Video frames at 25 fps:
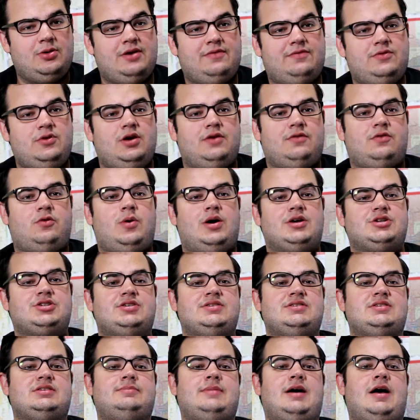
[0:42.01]
if you have
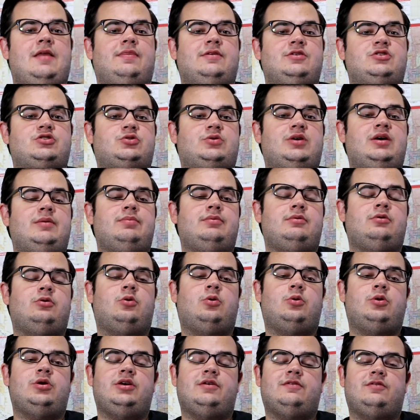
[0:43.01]
questions about the trip,
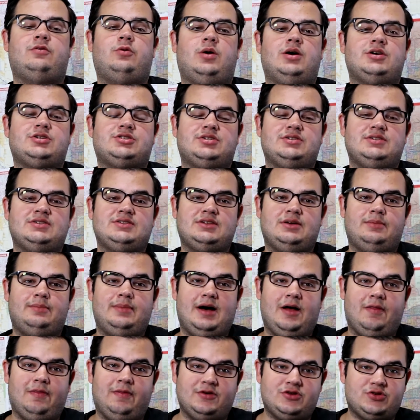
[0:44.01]
or you have questions
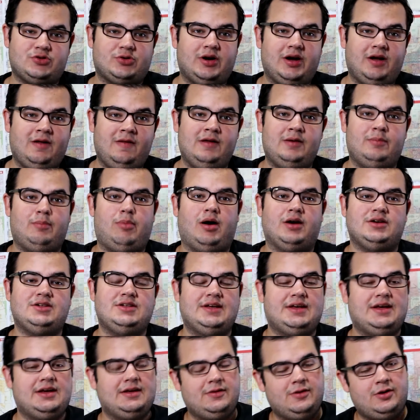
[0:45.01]
about the trail in
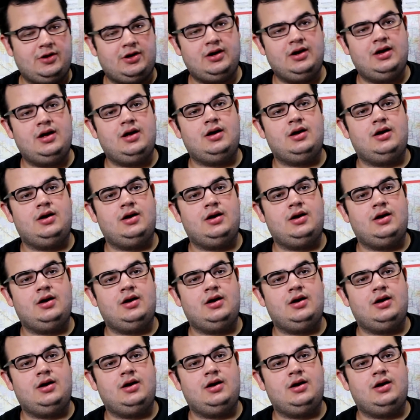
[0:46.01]
particular,